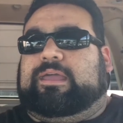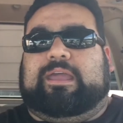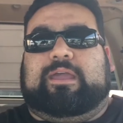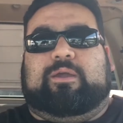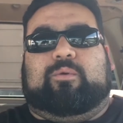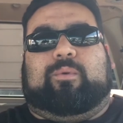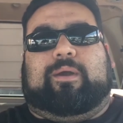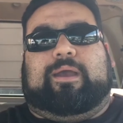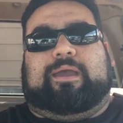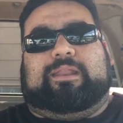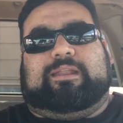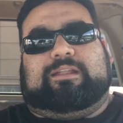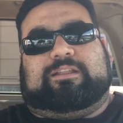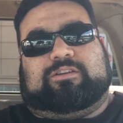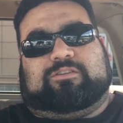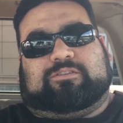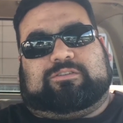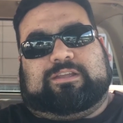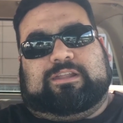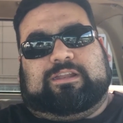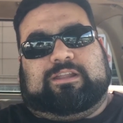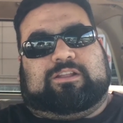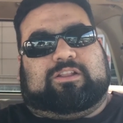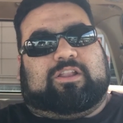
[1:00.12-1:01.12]
He waited till
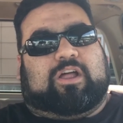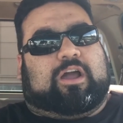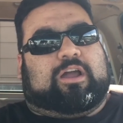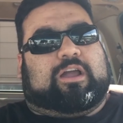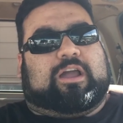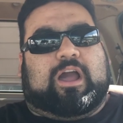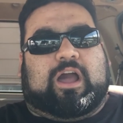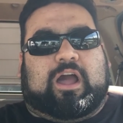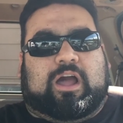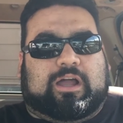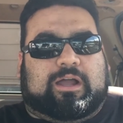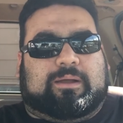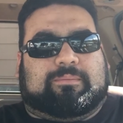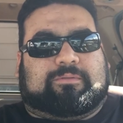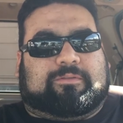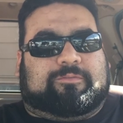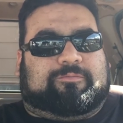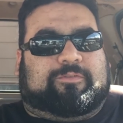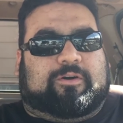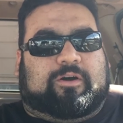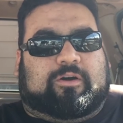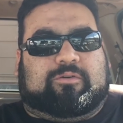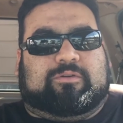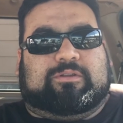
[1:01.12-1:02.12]
10 o'clock, hung up the
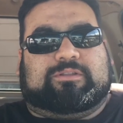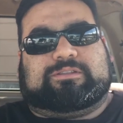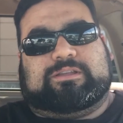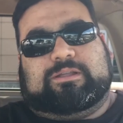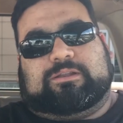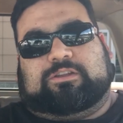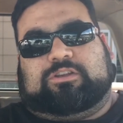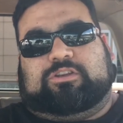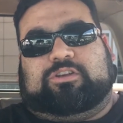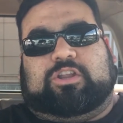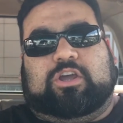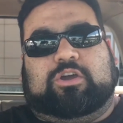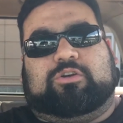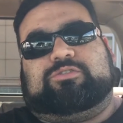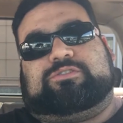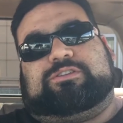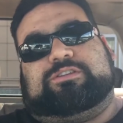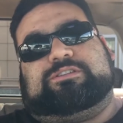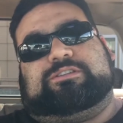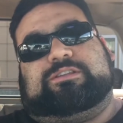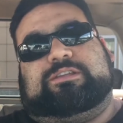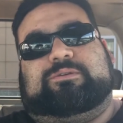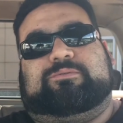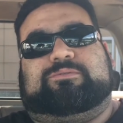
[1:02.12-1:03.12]
phone, and said
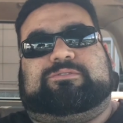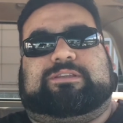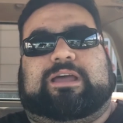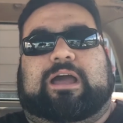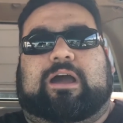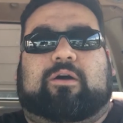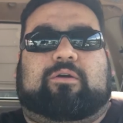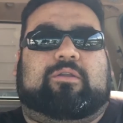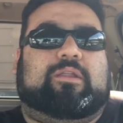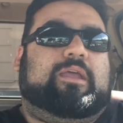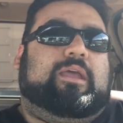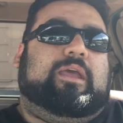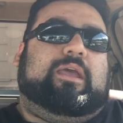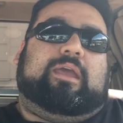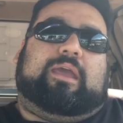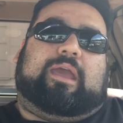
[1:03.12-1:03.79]
deuces. He was out,